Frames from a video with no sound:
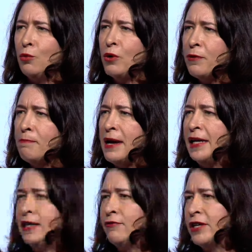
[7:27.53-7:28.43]
with
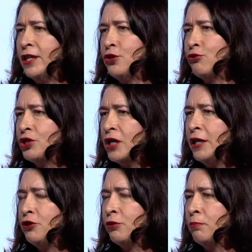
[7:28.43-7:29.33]
many of these
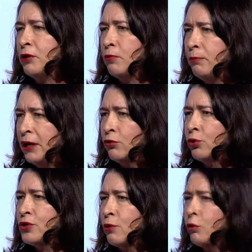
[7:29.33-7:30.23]
strategic
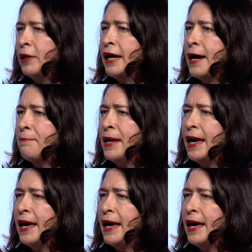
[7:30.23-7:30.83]
minerals that will become